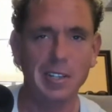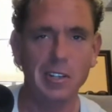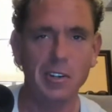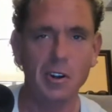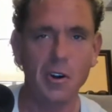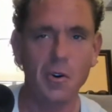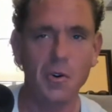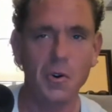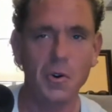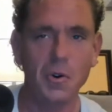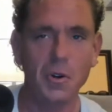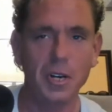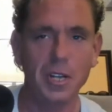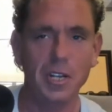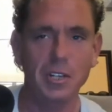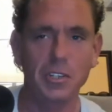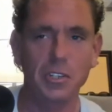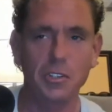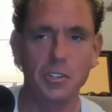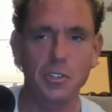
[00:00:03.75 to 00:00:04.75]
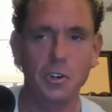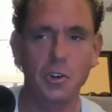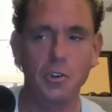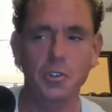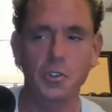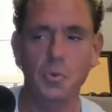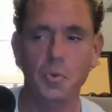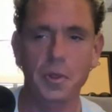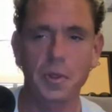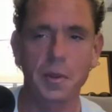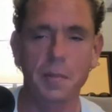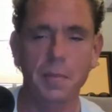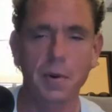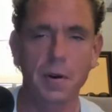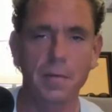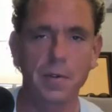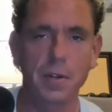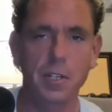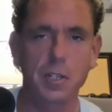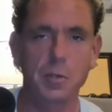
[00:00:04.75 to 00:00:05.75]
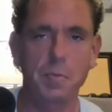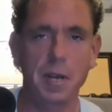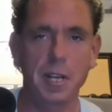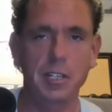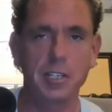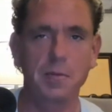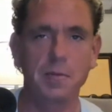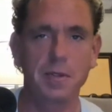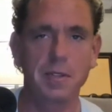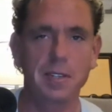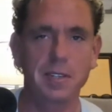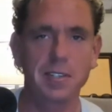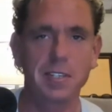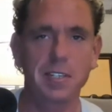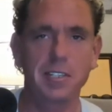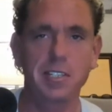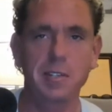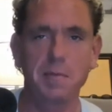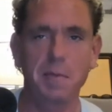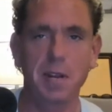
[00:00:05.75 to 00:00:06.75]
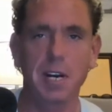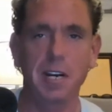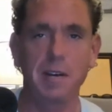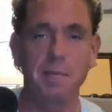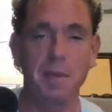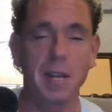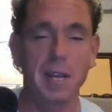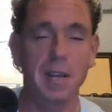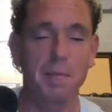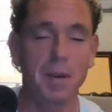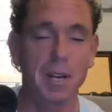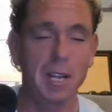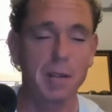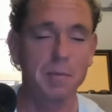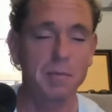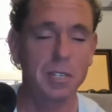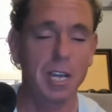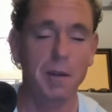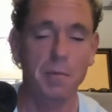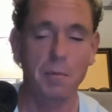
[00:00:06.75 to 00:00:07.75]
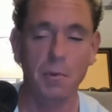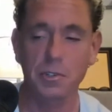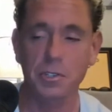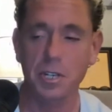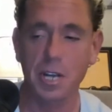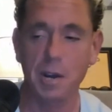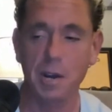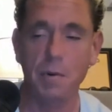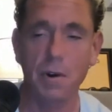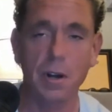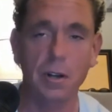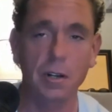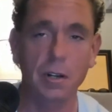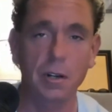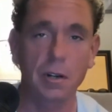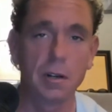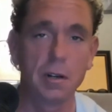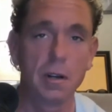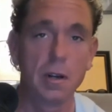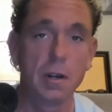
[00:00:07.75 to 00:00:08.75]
You know who it is, the chosen one, the perfect specimen, the 60-minute man. My name is Gabriel Skywalker.